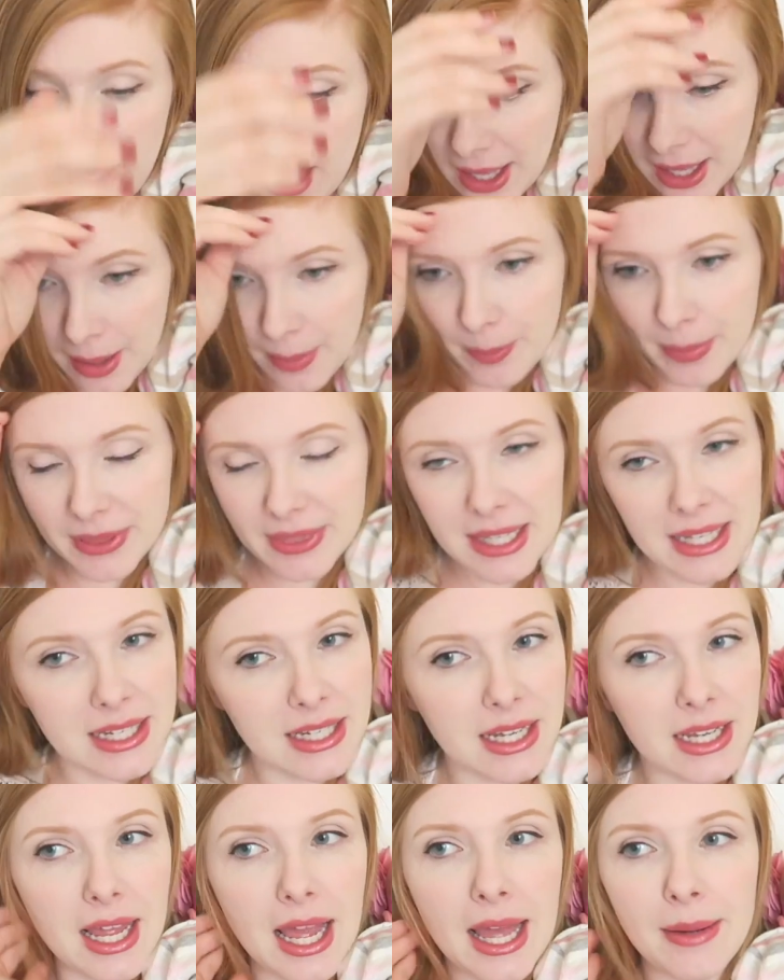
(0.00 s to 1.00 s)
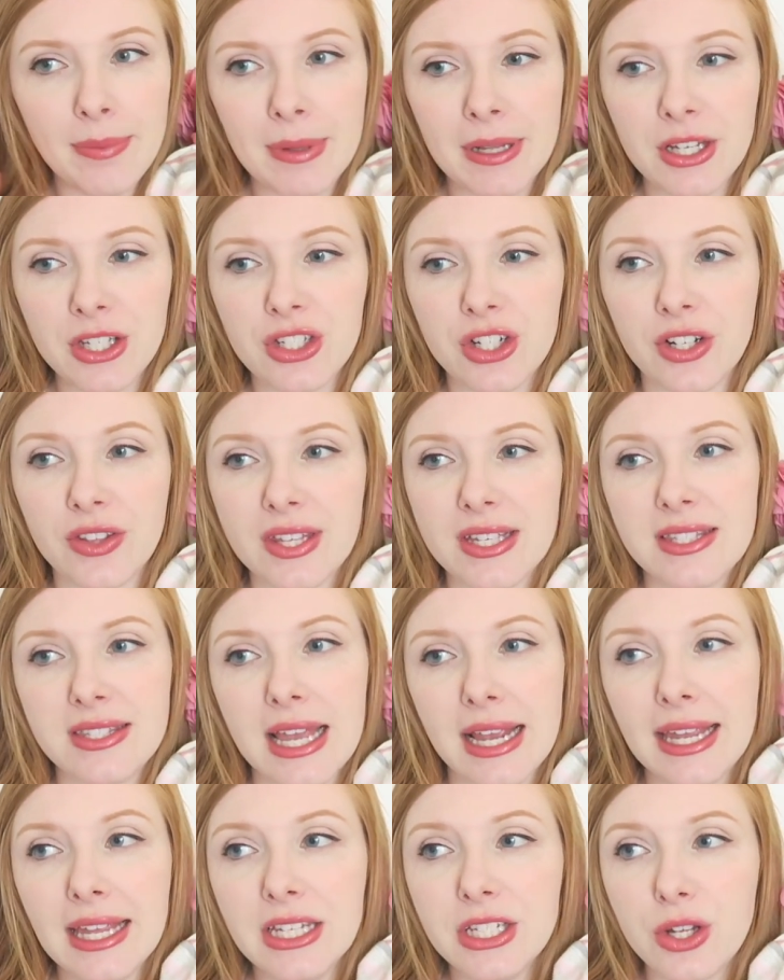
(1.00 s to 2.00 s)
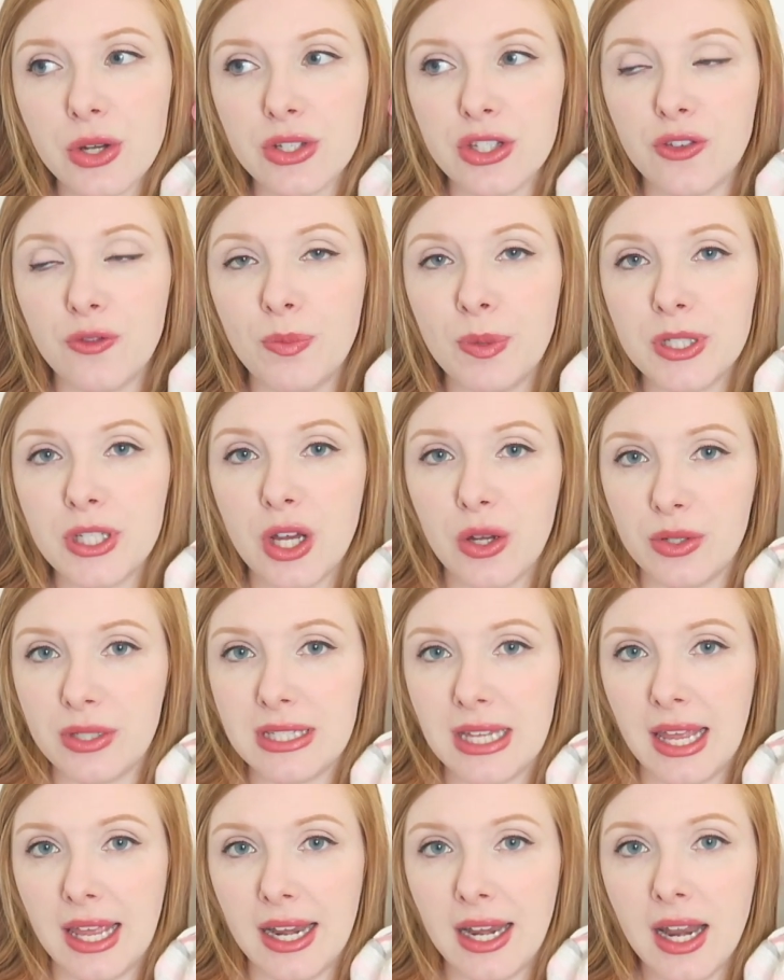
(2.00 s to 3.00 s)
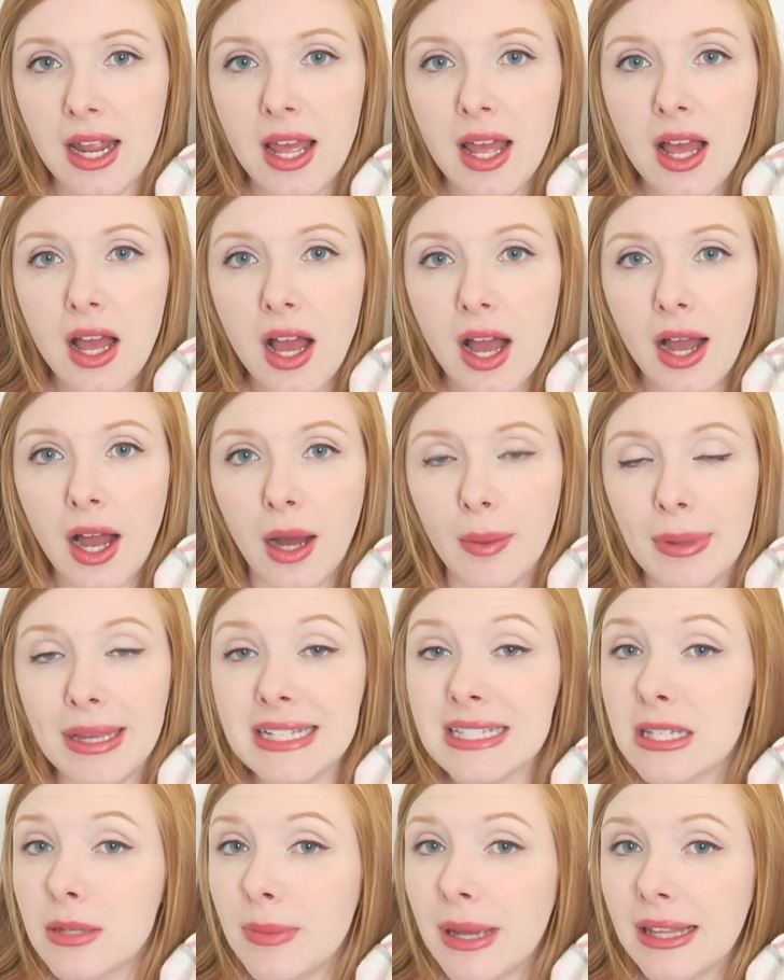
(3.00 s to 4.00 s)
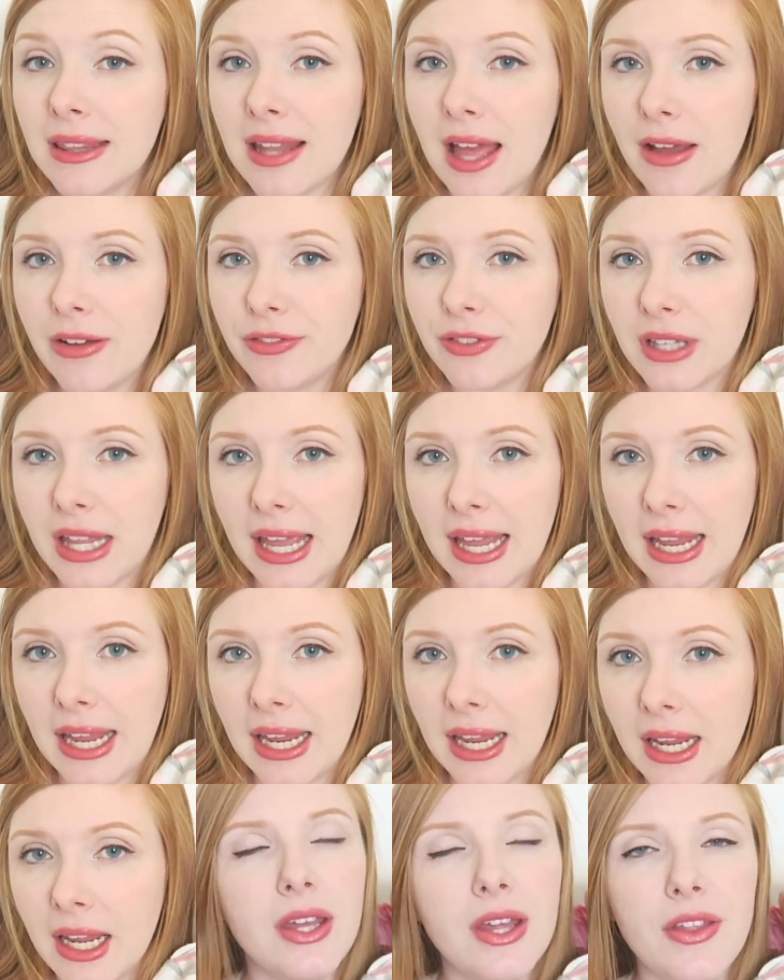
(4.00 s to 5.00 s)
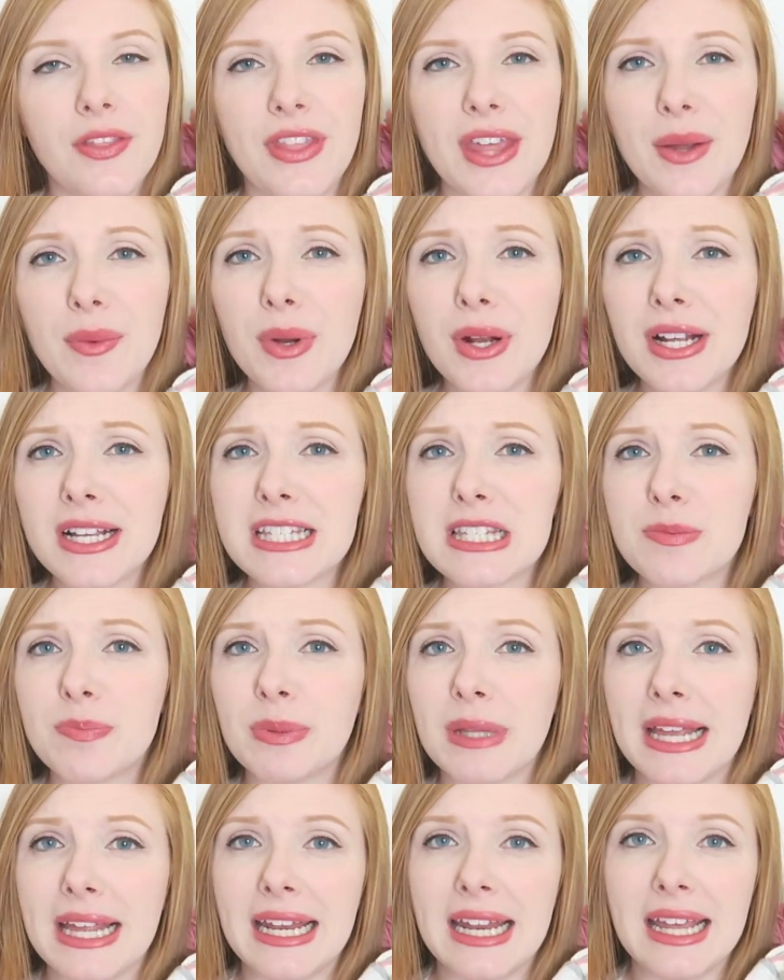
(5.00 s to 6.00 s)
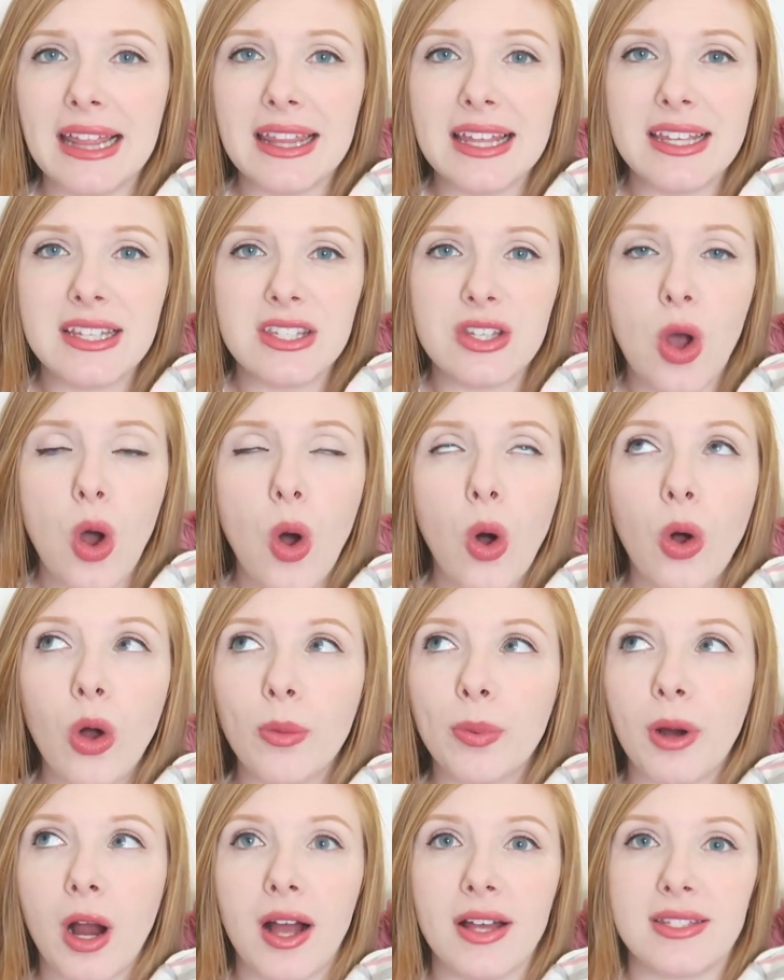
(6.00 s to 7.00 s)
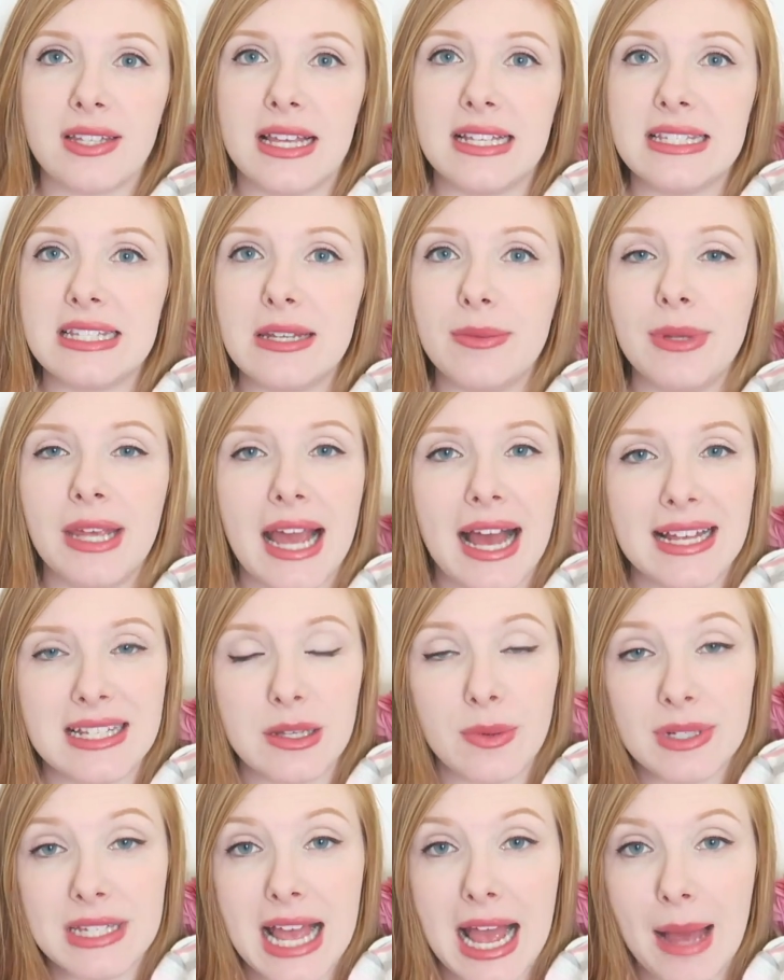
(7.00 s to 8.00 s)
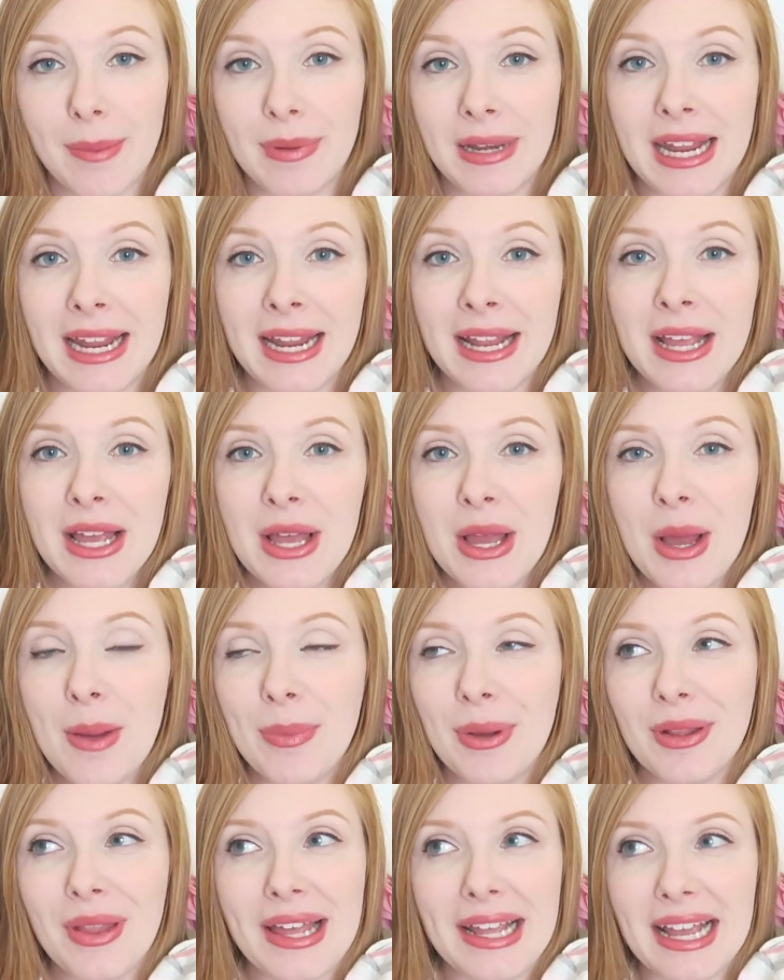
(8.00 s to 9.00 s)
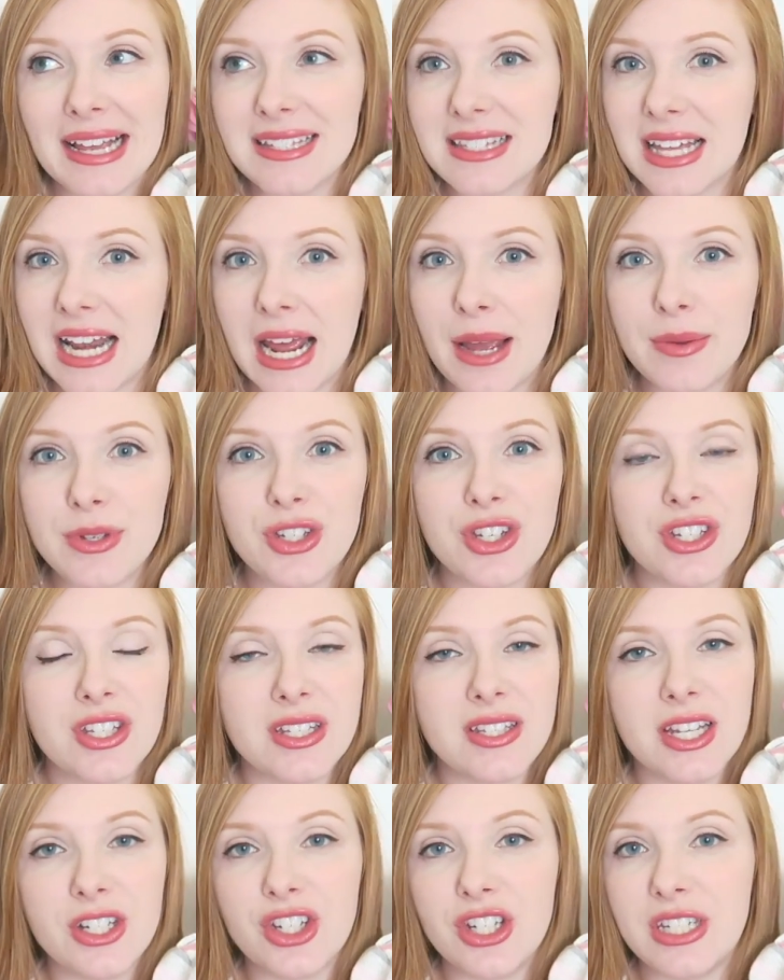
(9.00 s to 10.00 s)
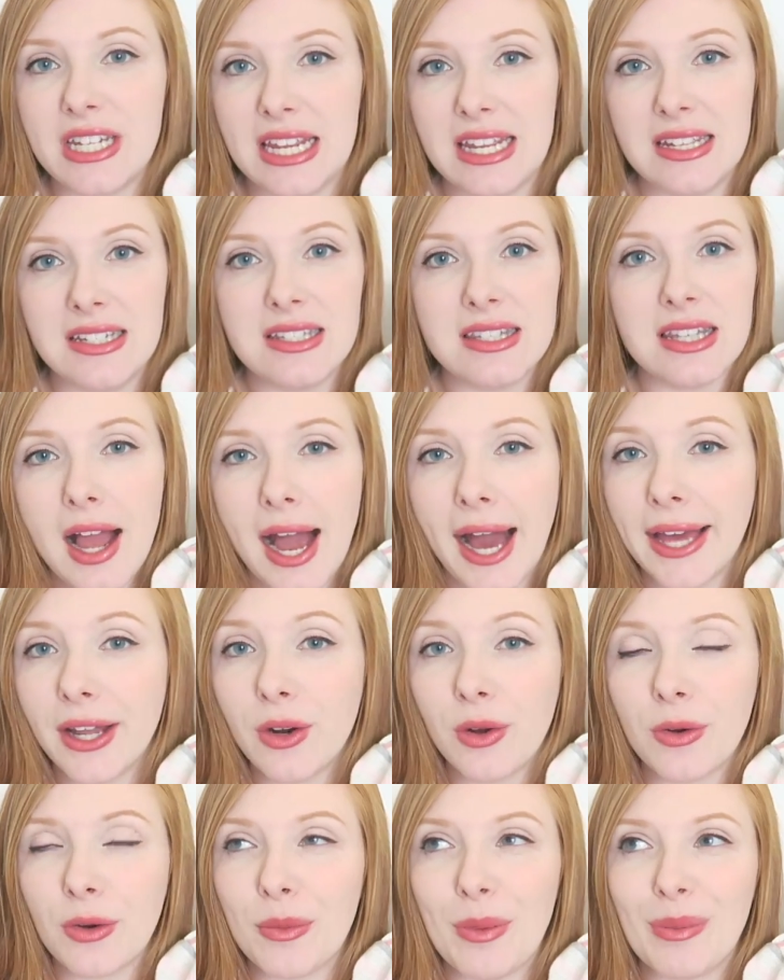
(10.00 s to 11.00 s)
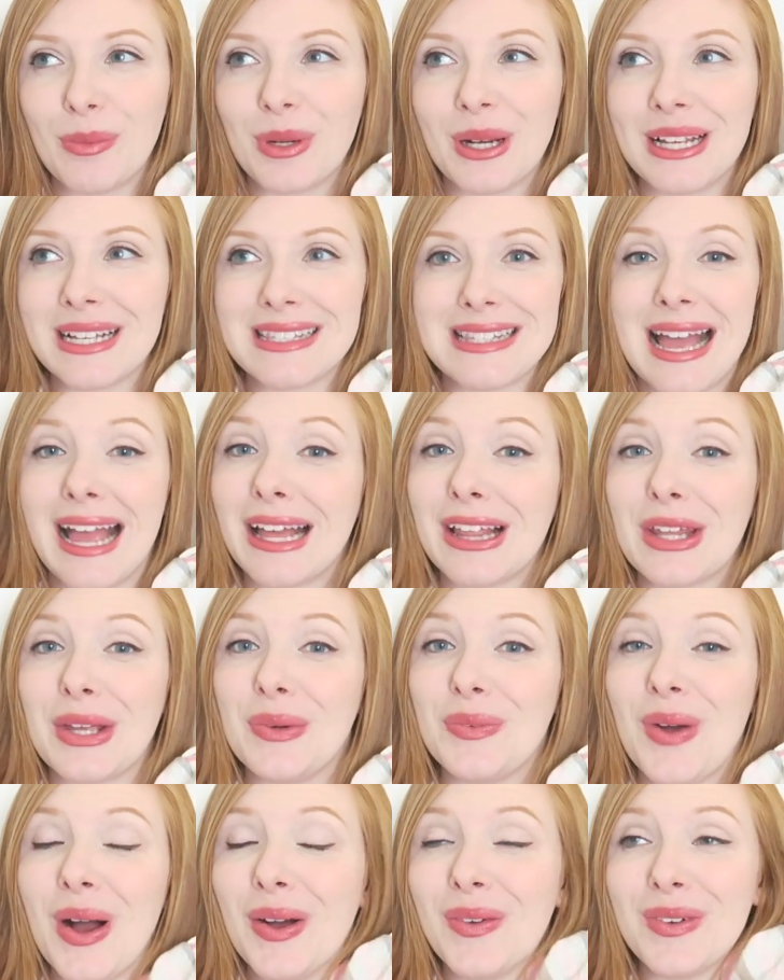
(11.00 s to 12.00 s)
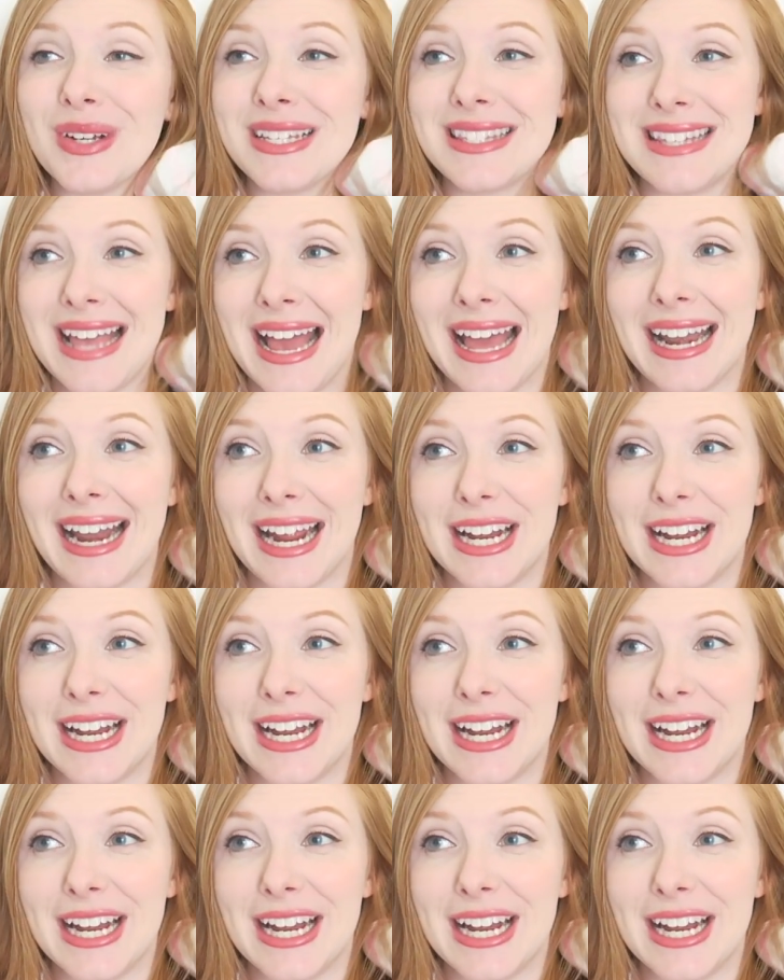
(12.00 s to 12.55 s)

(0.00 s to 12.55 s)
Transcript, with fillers: Um, but they administered the second dose of pitocin um, into my left leg. They were explaining explaining this whole process to me as it was happening, but like I said, I was just in such a daze. I don't remember exactly what was said.